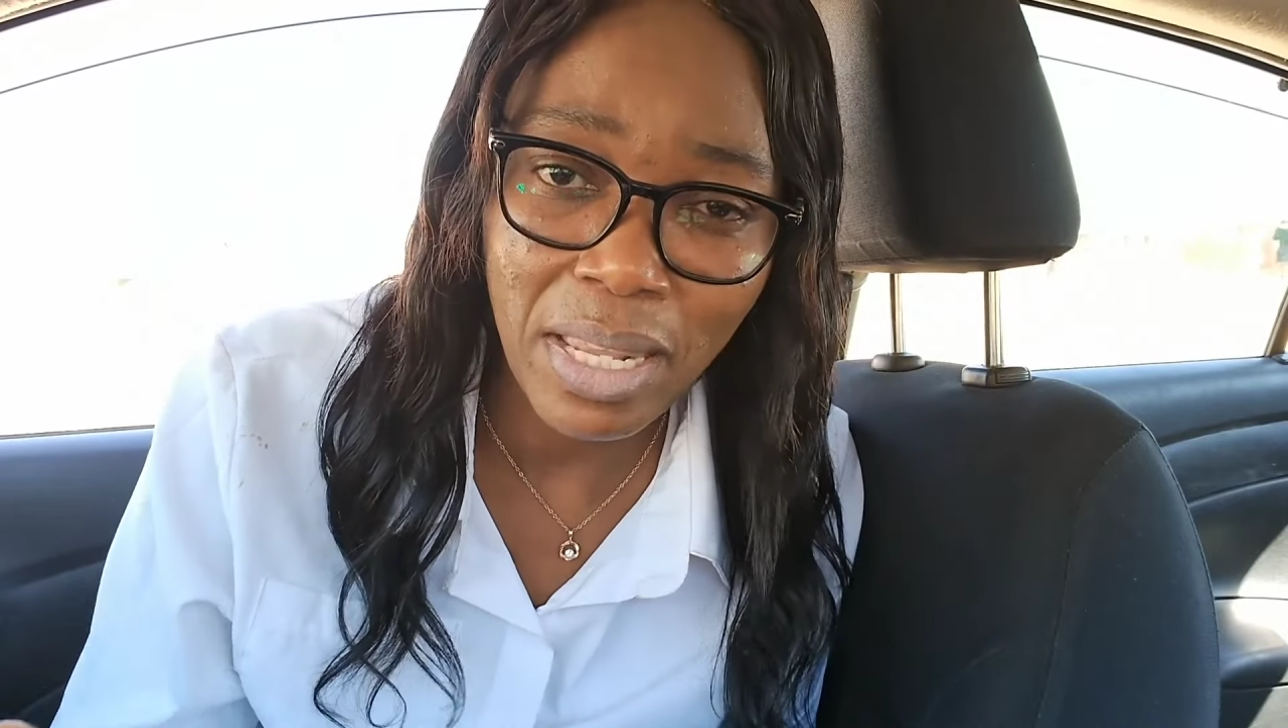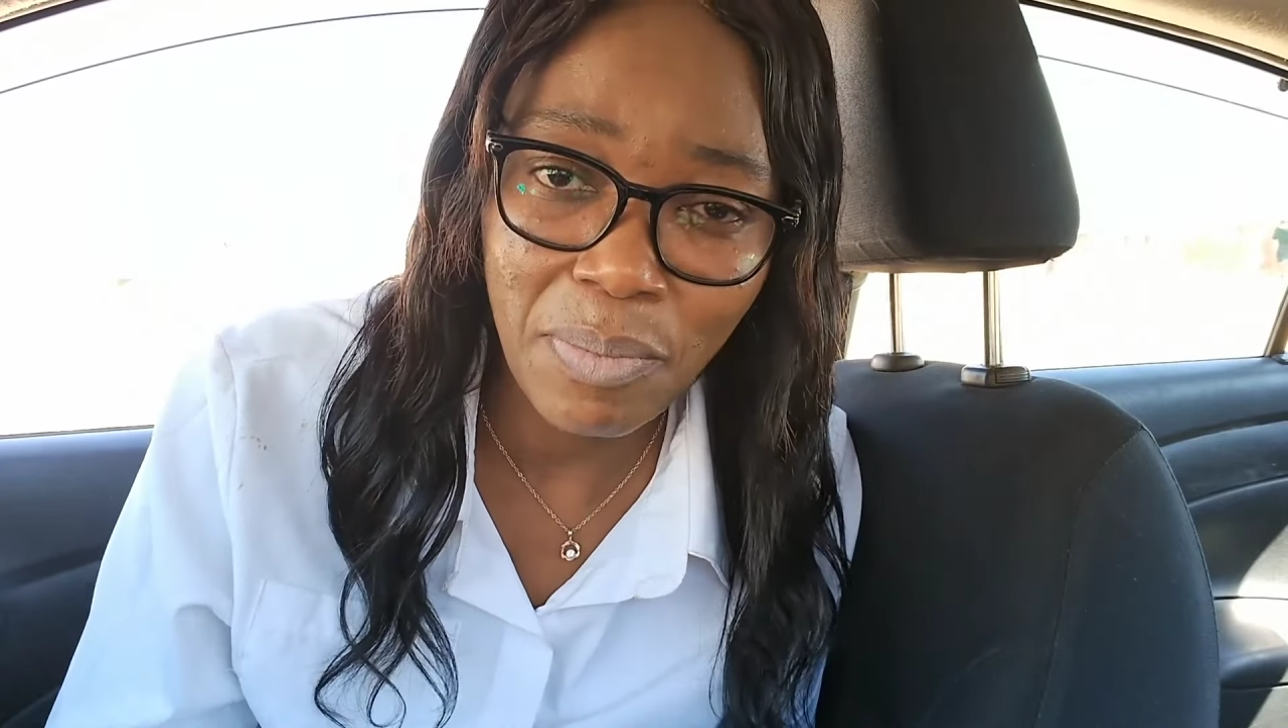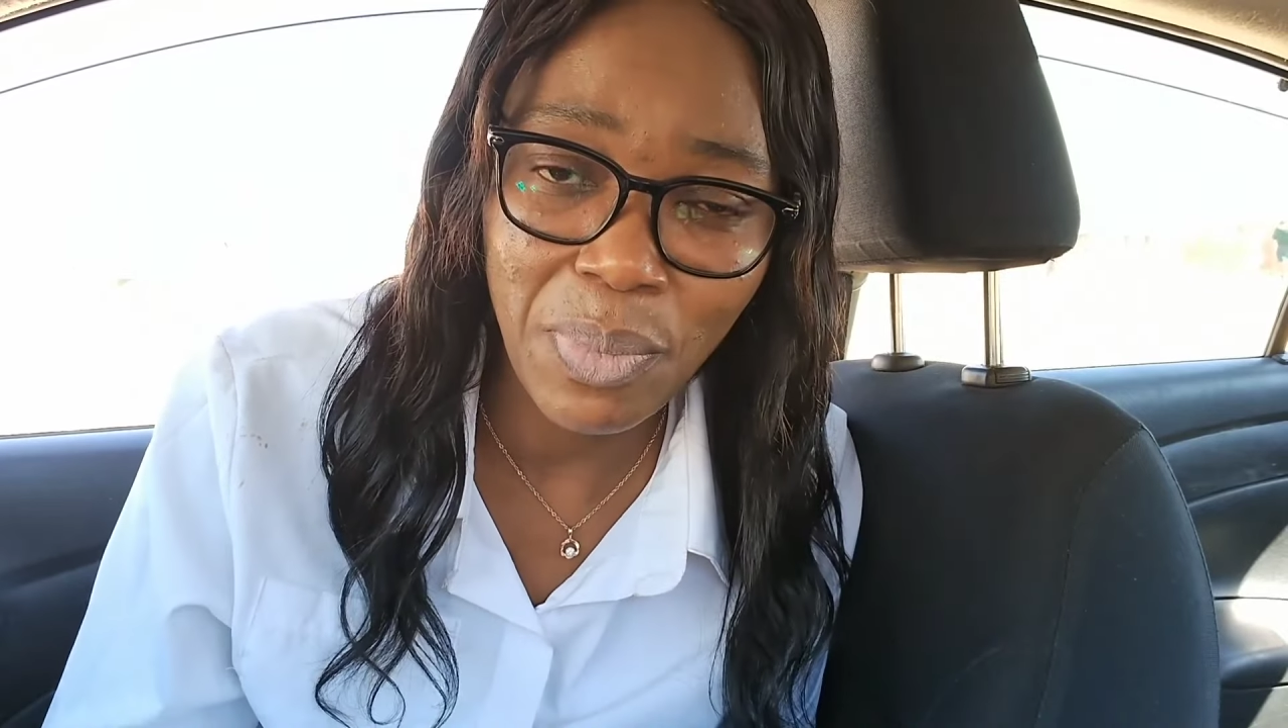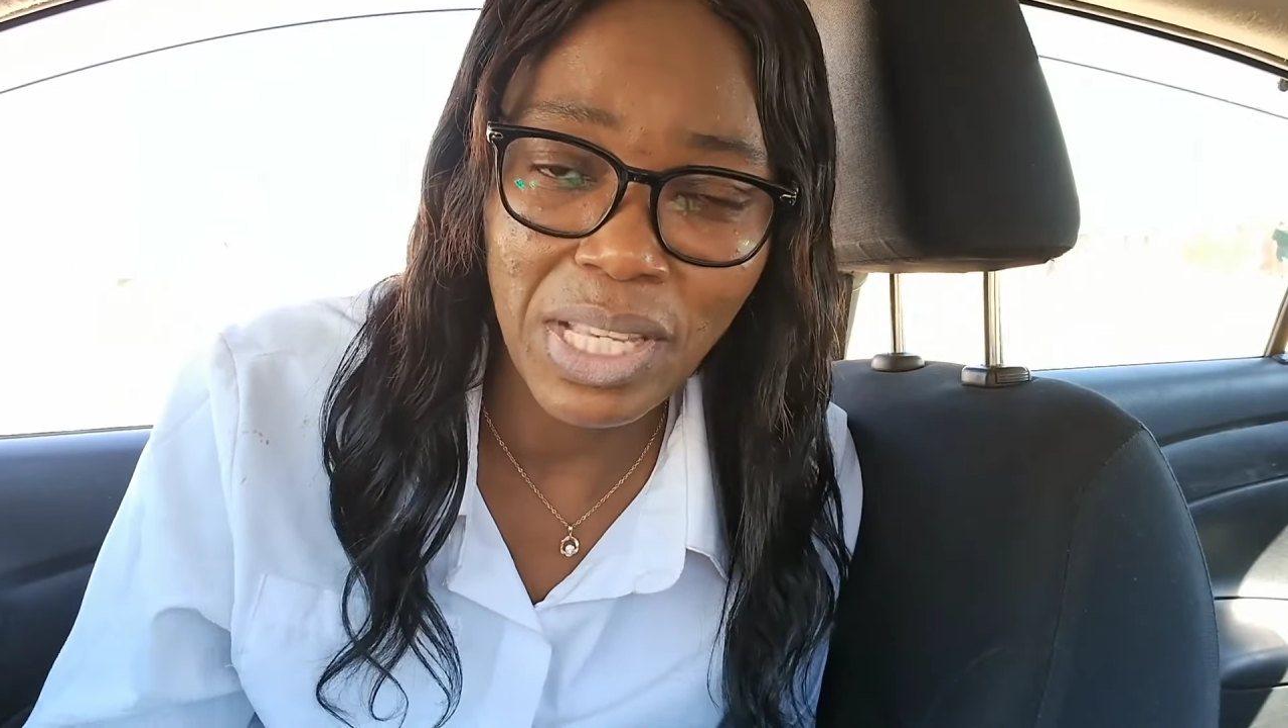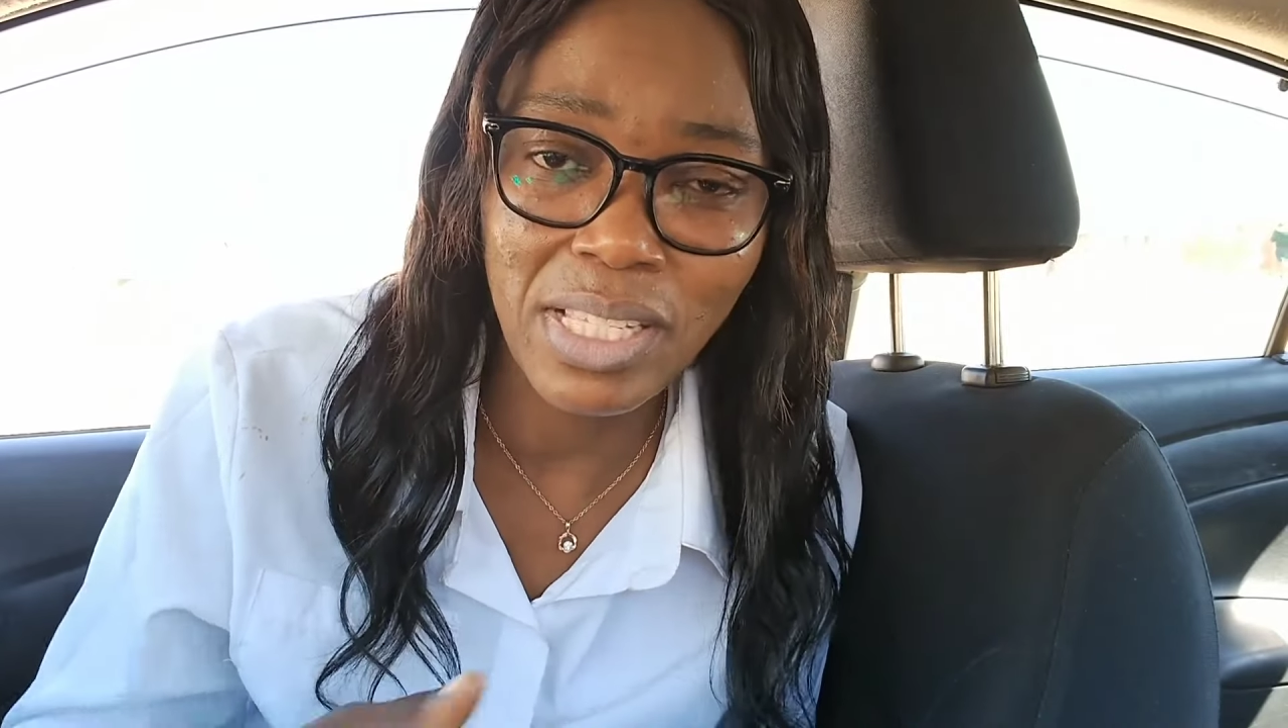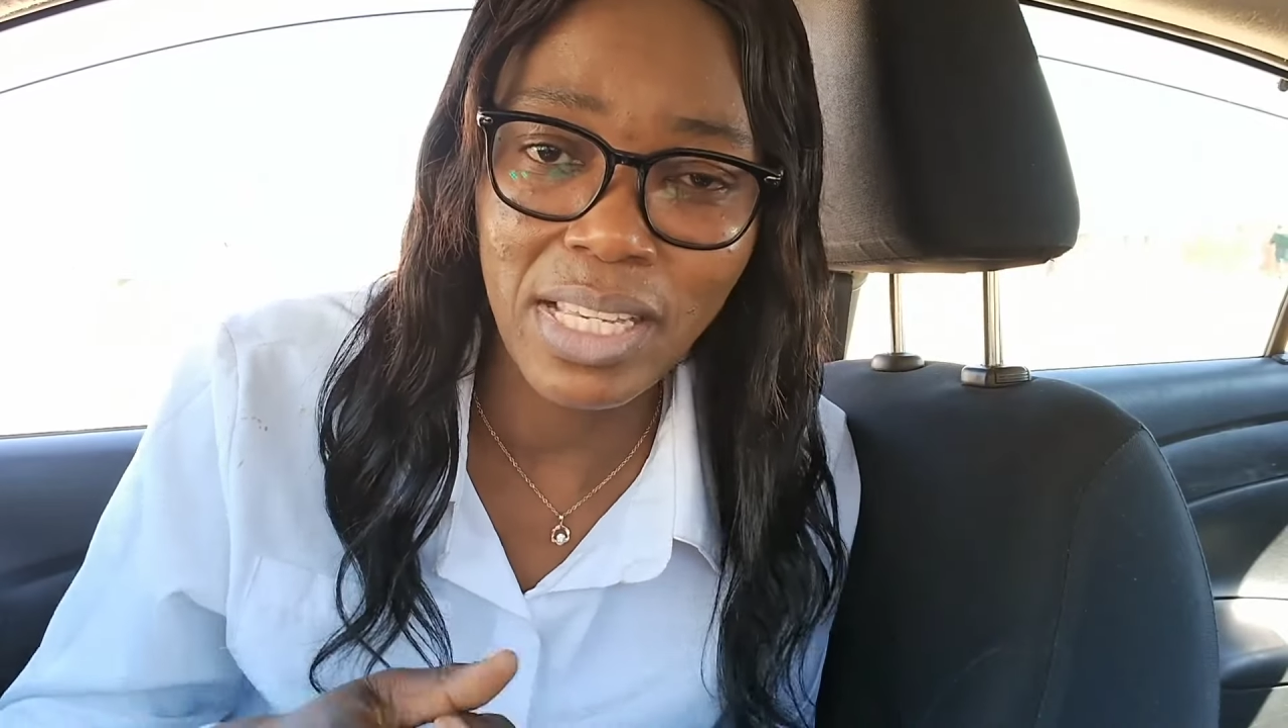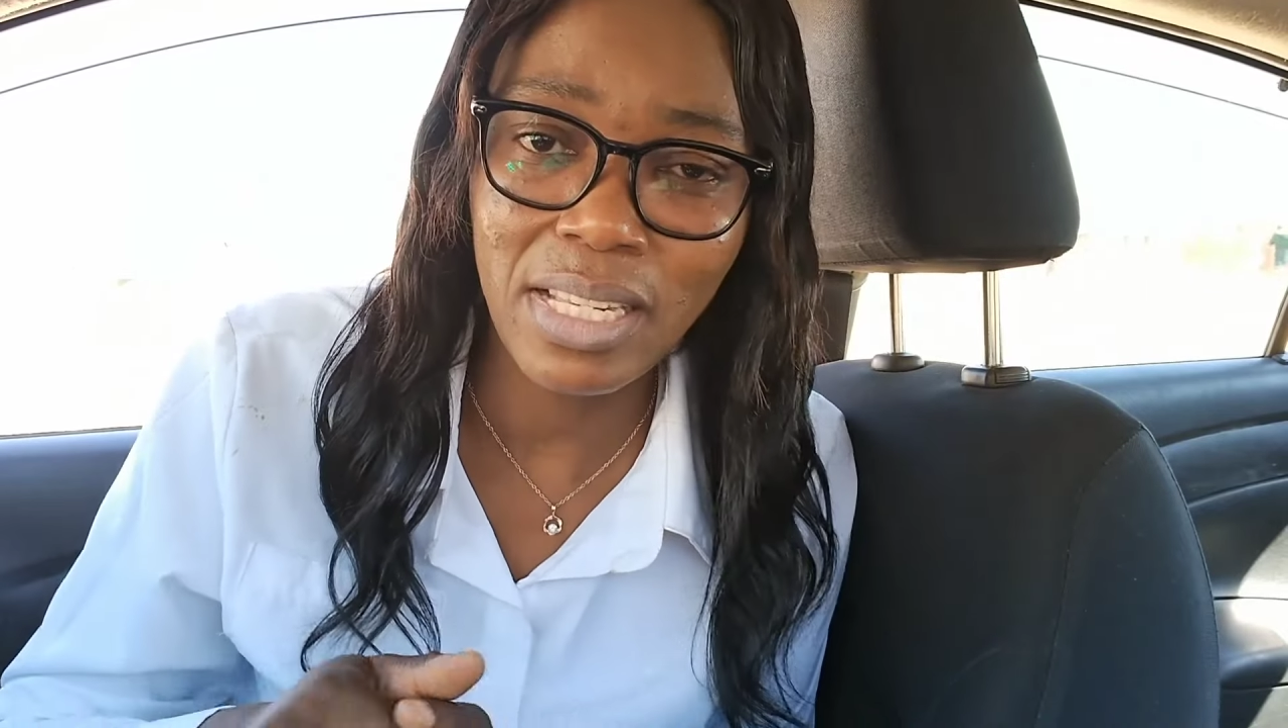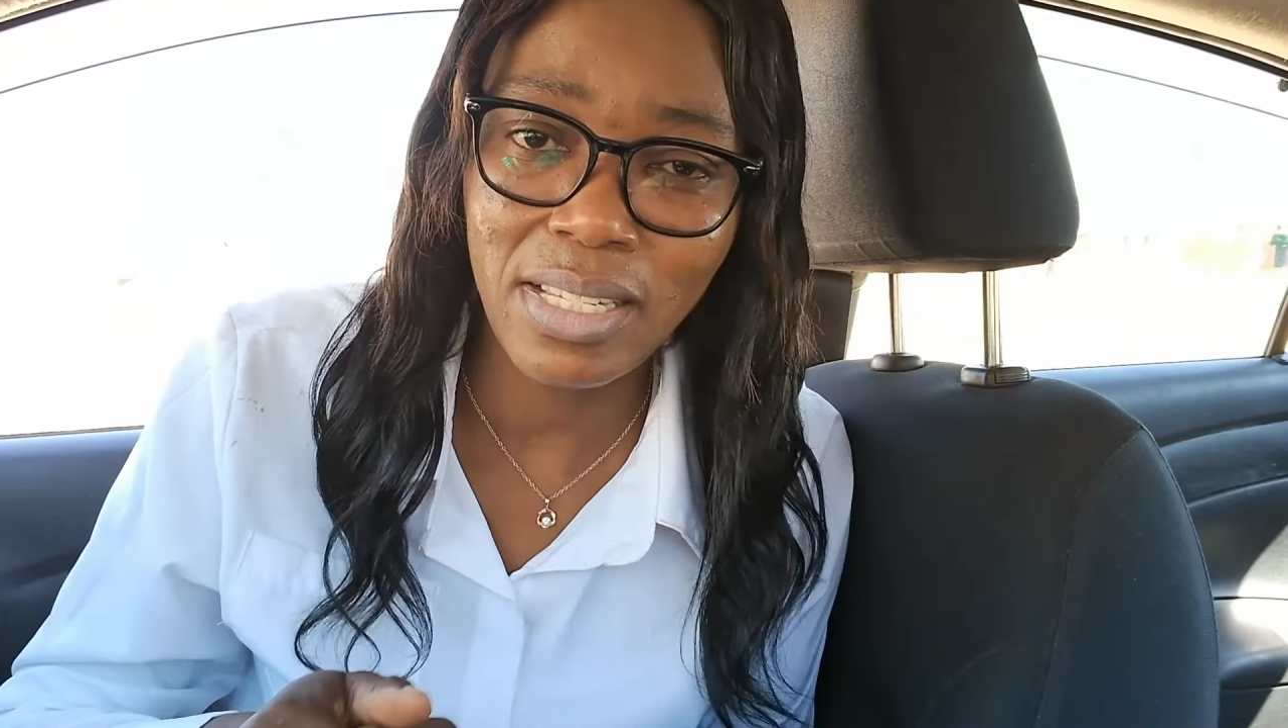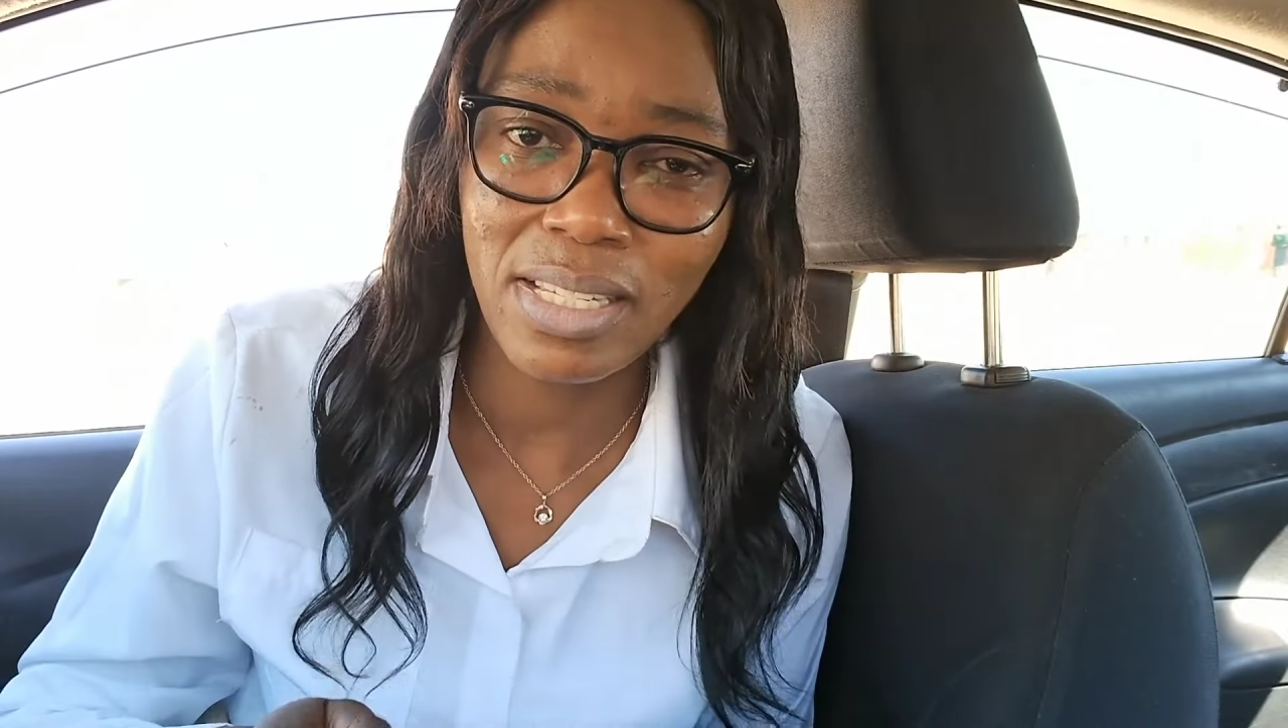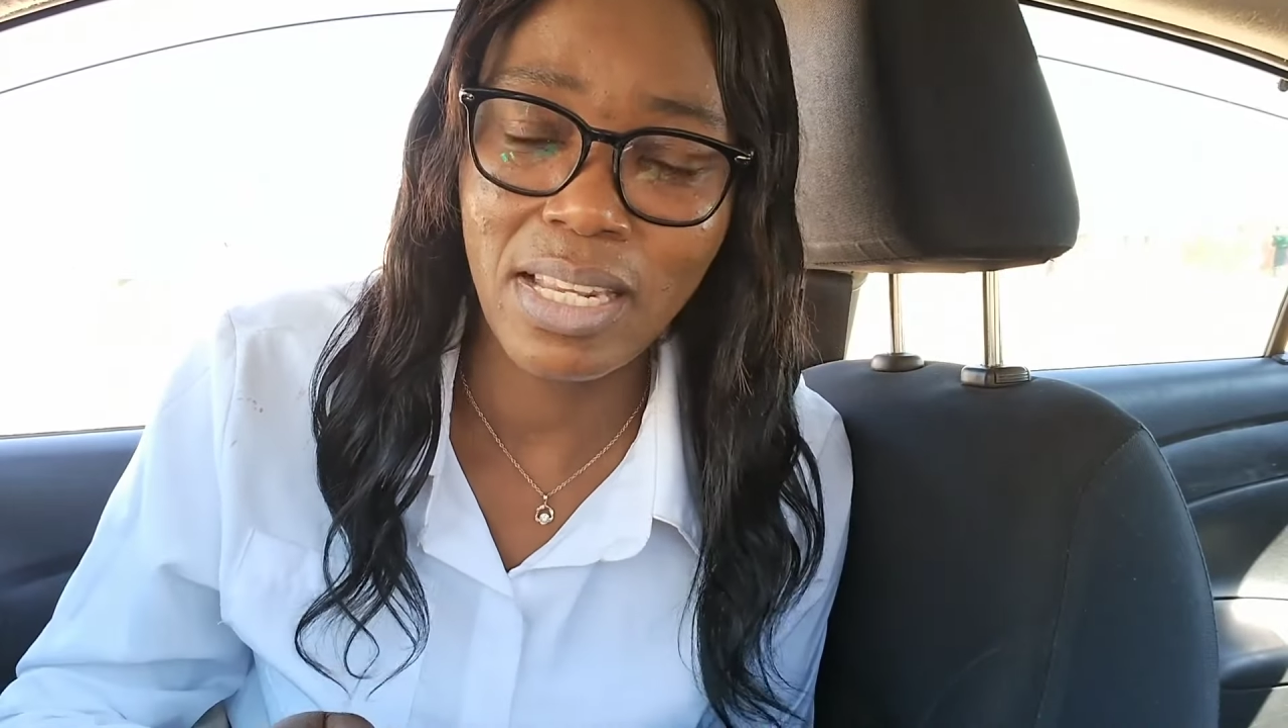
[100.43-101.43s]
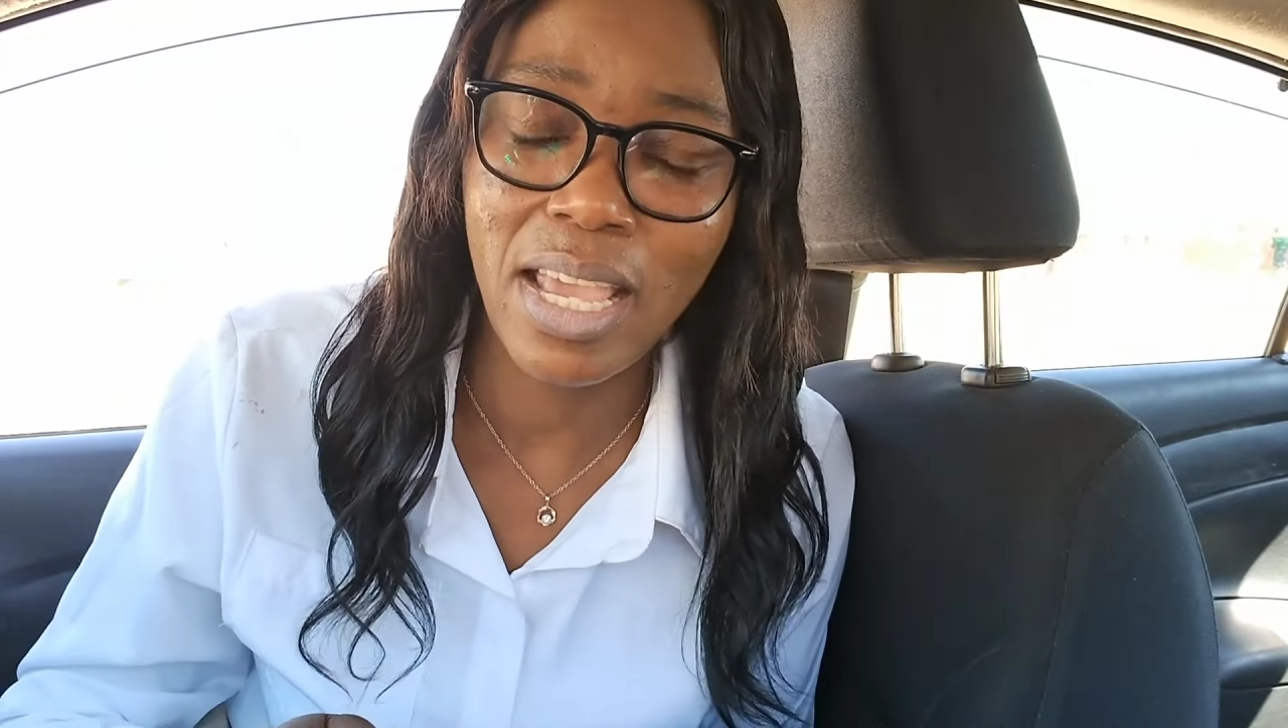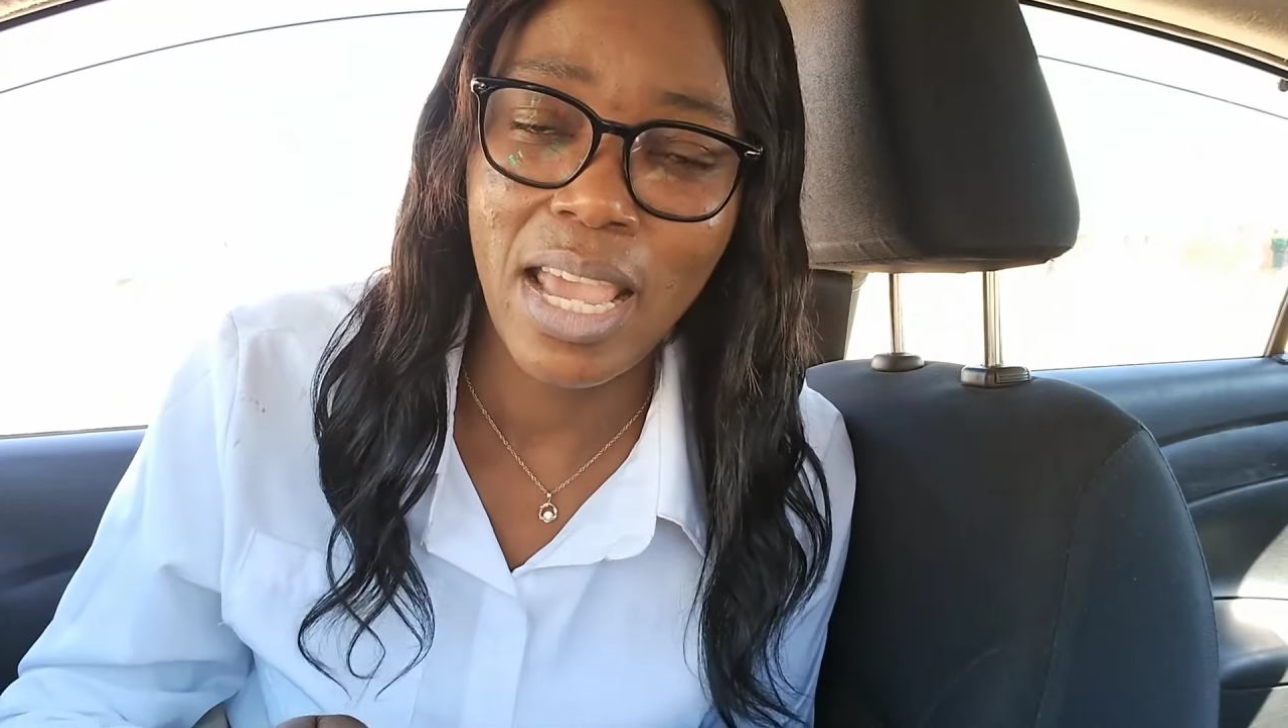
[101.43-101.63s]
the patient,